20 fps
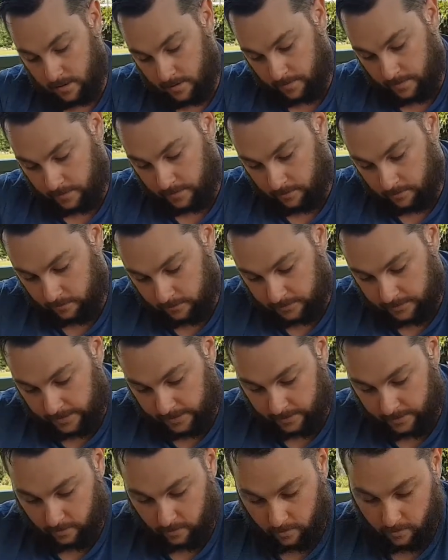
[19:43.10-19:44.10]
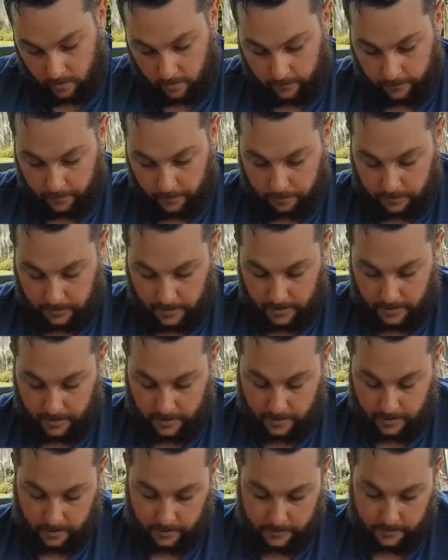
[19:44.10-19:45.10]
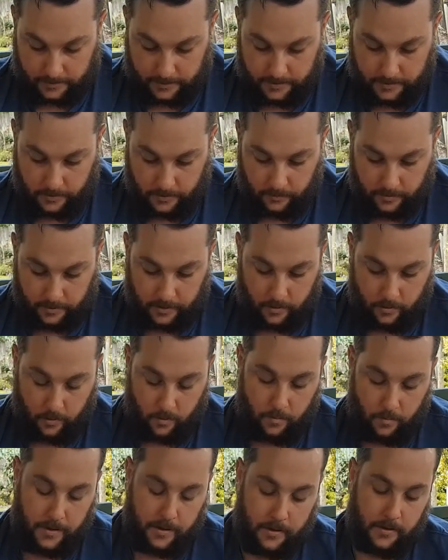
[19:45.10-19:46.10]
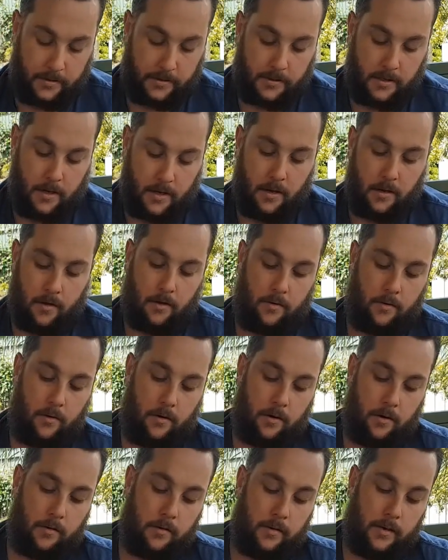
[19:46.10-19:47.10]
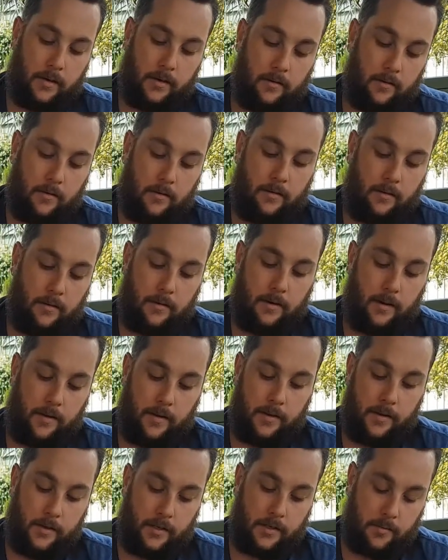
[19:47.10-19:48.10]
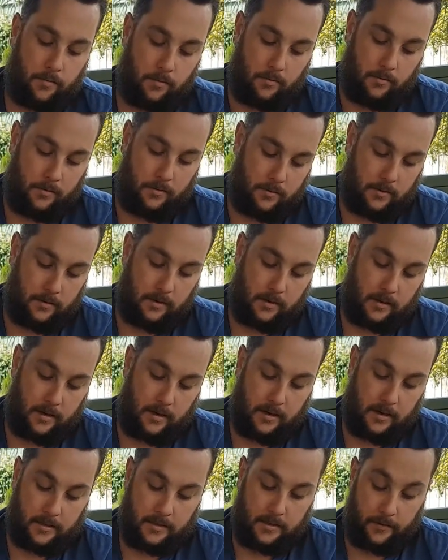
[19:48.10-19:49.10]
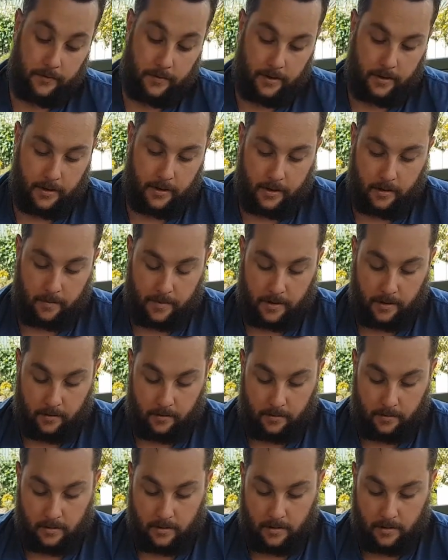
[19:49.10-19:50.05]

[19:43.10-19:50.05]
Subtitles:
A little deck of playing cards. These are really cool because not only are they usable cards, if you can get them out,